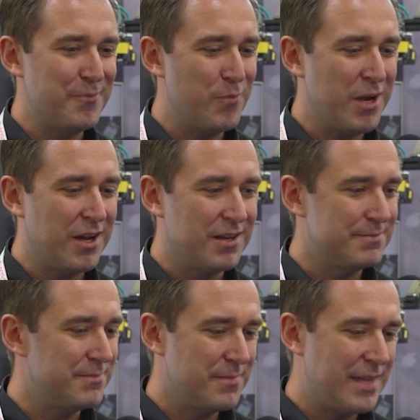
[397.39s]
We're
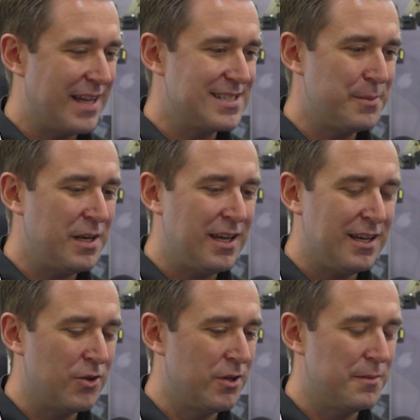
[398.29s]

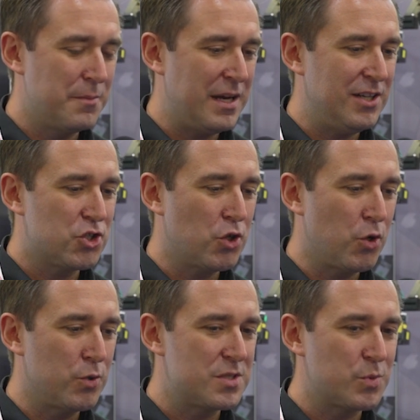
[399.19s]
exhibiting on many
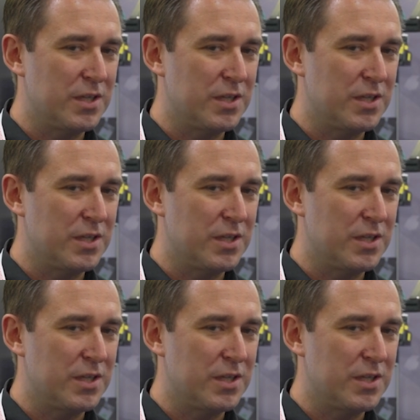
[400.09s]
shows.